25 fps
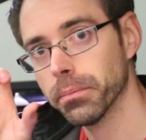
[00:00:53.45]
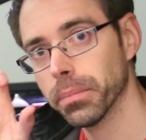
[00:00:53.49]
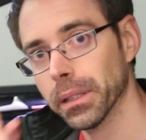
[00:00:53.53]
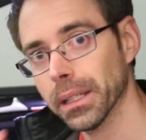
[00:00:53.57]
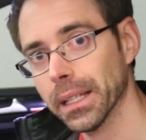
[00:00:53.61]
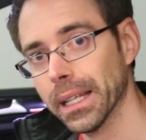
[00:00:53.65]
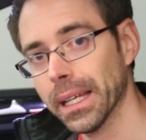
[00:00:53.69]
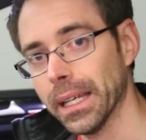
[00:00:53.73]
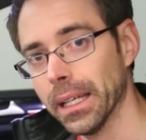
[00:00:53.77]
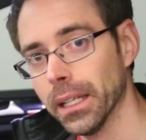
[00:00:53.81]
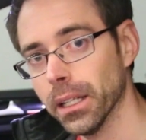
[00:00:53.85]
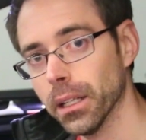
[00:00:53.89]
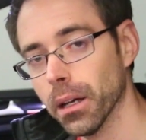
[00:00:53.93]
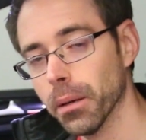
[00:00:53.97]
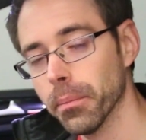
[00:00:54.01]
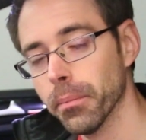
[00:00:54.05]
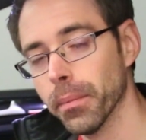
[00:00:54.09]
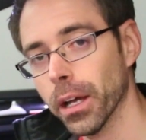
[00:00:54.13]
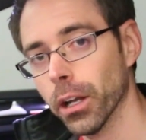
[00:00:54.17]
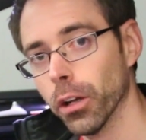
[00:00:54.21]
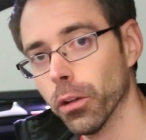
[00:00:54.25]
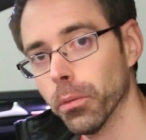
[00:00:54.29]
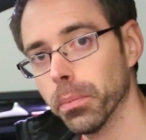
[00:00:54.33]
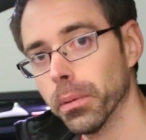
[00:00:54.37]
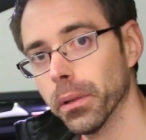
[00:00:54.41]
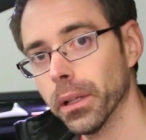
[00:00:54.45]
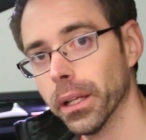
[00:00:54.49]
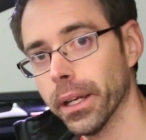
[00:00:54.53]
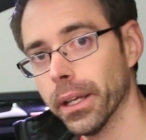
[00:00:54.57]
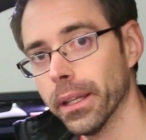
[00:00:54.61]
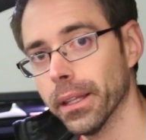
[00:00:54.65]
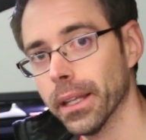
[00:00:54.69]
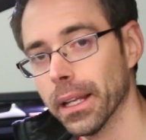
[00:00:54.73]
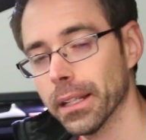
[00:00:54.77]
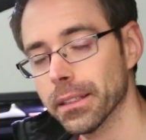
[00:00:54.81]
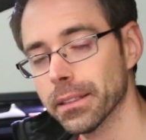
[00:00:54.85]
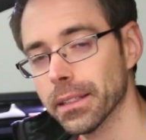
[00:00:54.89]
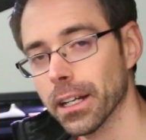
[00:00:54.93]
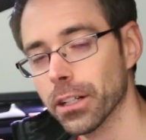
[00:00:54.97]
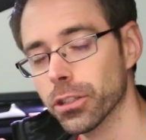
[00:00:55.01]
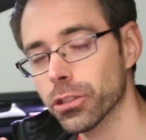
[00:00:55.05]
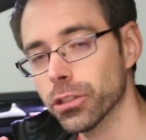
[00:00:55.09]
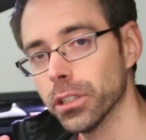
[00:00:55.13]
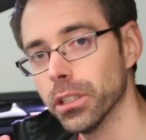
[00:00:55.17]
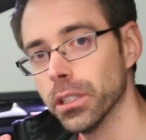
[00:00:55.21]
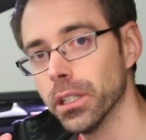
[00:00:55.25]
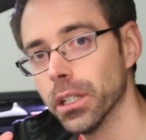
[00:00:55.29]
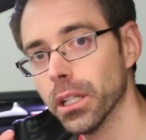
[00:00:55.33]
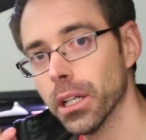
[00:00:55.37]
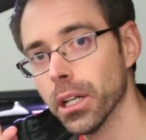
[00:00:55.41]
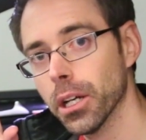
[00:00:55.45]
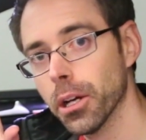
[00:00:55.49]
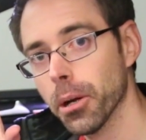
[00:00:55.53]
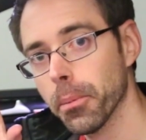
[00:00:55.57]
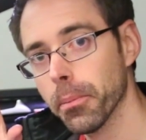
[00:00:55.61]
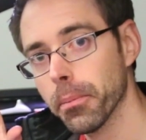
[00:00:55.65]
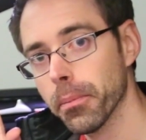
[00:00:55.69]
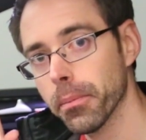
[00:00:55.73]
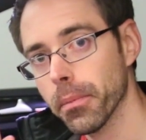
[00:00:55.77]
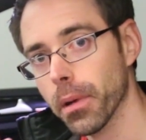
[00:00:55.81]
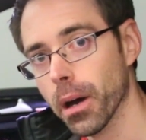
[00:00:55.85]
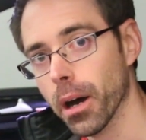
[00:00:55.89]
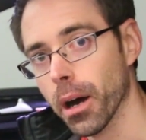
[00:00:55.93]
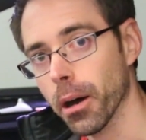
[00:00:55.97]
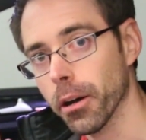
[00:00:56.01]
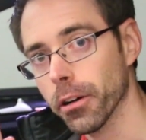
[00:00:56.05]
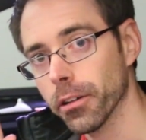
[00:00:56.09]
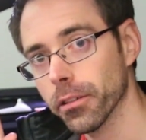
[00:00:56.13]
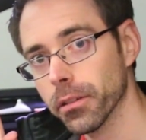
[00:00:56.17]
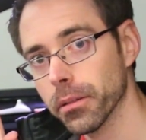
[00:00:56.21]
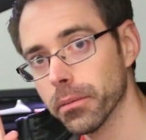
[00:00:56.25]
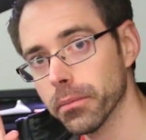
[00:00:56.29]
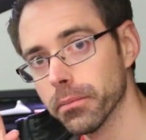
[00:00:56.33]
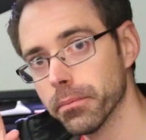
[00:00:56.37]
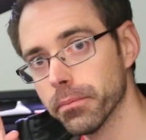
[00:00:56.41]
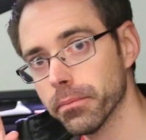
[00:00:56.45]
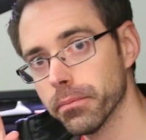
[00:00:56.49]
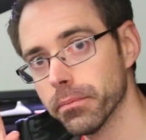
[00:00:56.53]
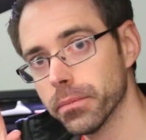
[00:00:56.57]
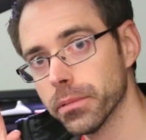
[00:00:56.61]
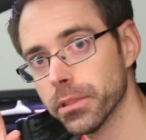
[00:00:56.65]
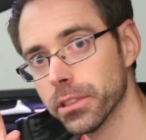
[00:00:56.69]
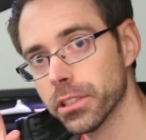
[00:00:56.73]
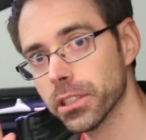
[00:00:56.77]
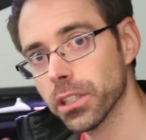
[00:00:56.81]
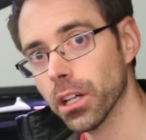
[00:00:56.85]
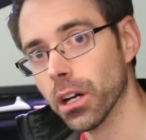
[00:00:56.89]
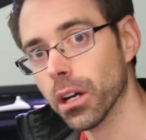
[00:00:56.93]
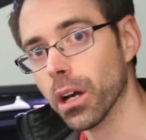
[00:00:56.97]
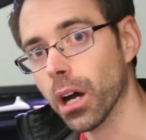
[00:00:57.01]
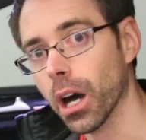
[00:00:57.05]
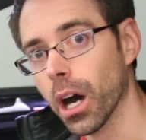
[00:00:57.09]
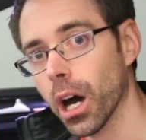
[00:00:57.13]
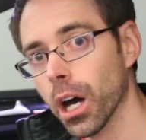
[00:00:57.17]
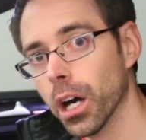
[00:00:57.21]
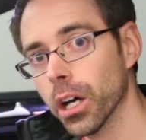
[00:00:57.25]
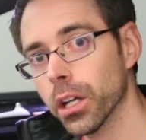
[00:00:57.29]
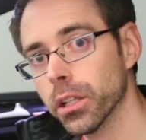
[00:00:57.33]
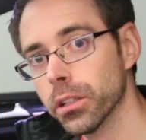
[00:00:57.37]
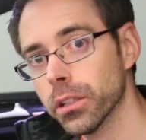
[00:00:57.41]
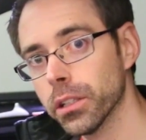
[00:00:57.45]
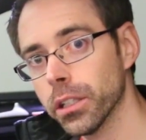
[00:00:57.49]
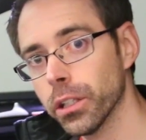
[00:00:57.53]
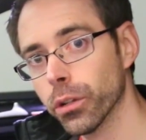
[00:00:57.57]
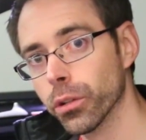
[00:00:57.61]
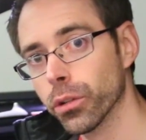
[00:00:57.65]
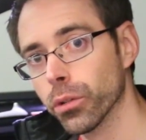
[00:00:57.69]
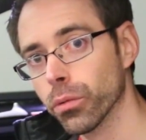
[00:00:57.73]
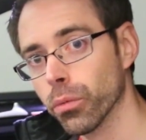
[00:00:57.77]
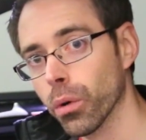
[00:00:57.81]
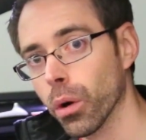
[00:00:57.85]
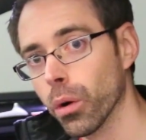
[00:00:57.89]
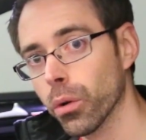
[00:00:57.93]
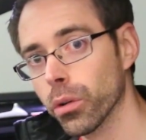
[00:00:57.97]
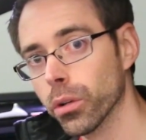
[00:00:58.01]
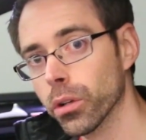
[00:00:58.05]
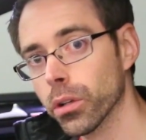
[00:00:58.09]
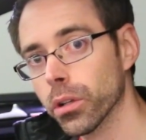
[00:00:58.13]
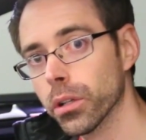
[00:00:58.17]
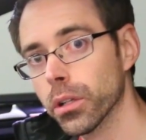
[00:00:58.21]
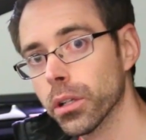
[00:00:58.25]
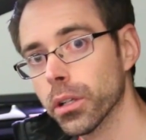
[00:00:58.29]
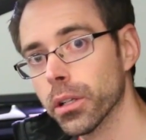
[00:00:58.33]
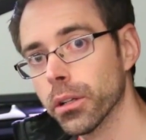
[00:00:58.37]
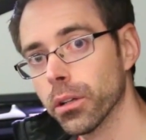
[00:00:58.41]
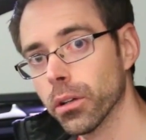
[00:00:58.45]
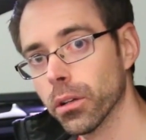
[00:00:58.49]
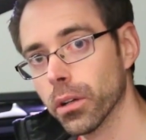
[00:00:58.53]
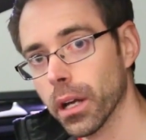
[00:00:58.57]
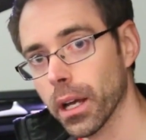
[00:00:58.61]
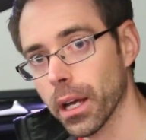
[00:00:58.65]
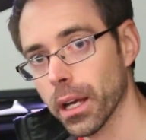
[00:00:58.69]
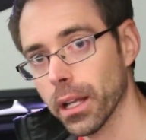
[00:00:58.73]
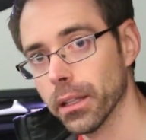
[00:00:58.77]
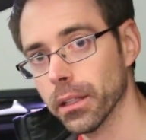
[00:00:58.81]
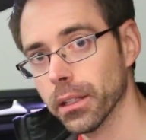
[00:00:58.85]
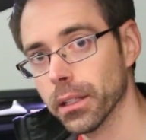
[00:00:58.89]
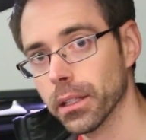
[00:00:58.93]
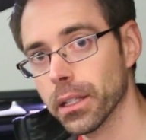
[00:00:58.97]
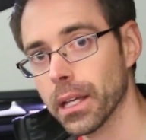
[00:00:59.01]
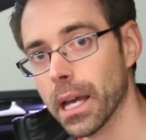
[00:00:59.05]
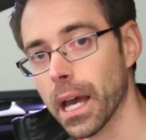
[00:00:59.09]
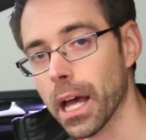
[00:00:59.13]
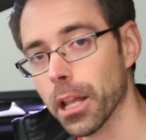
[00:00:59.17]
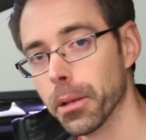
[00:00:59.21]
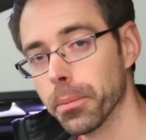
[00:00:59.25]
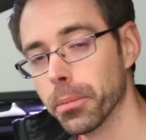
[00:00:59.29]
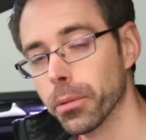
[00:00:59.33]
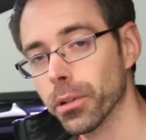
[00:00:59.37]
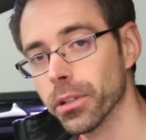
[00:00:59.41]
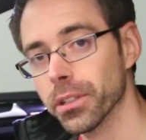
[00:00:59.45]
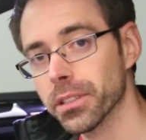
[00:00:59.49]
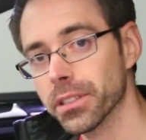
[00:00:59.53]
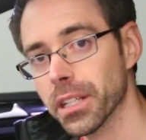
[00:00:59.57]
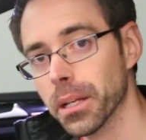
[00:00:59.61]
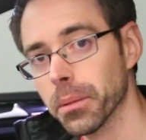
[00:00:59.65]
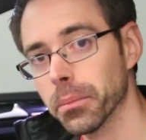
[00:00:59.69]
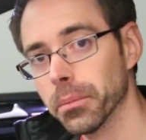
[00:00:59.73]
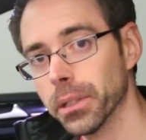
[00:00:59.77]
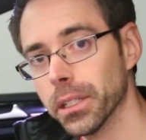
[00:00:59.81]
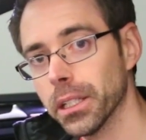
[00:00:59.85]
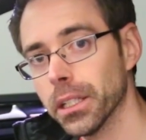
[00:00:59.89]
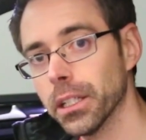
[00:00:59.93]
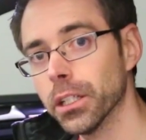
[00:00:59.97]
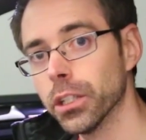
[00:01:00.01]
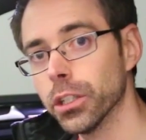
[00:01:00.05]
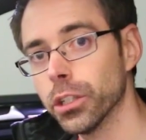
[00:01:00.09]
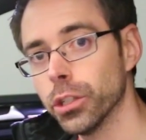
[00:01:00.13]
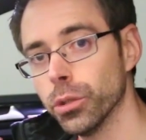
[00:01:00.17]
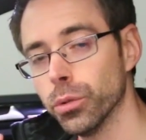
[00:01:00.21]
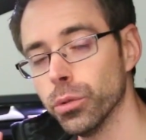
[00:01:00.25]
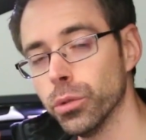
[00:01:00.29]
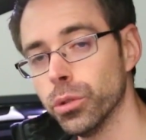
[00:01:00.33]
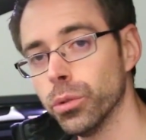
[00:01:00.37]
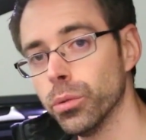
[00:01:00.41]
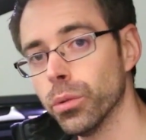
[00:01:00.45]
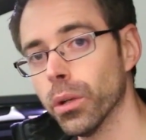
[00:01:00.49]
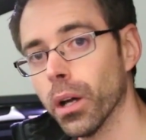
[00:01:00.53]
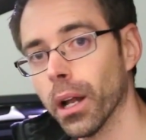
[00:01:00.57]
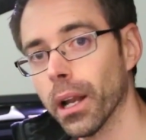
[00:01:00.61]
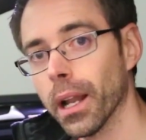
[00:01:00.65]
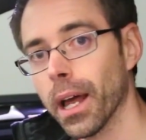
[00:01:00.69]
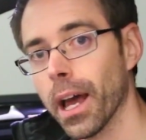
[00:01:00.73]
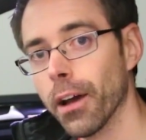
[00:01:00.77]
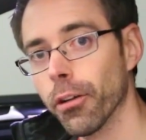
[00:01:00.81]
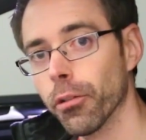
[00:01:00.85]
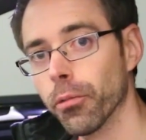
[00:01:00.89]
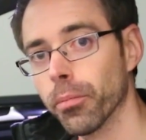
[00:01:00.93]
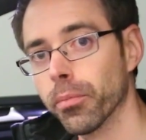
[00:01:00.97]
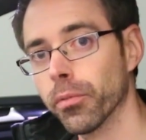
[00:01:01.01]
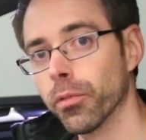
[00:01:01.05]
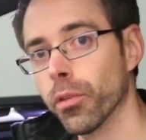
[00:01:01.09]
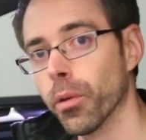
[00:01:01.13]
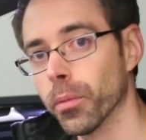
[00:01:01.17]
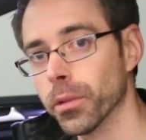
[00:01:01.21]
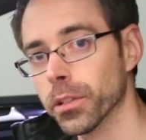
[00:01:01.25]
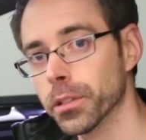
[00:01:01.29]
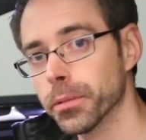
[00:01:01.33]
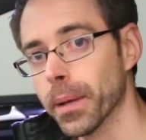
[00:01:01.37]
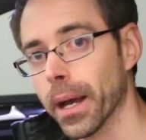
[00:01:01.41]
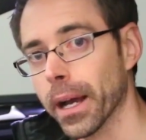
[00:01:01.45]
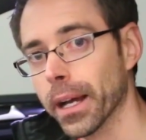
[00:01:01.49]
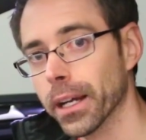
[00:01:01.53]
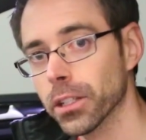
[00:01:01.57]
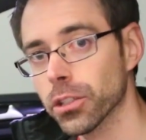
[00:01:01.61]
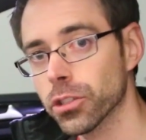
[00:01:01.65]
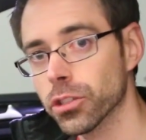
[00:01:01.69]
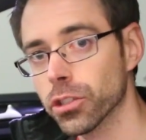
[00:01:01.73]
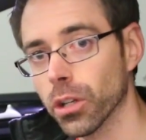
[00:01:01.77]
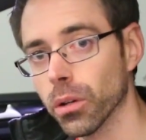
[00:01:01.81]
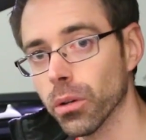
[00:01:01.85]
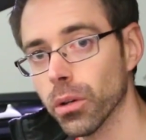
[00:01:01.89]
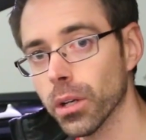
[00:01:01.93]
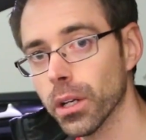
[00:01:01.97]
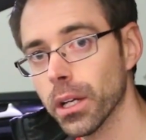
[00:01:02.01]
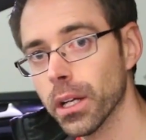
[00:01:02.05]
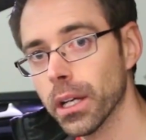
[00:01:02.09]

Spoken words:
plate, a metal plate that's actually stuck on near the rotor and the caliper assembly, you do not have a performance package. So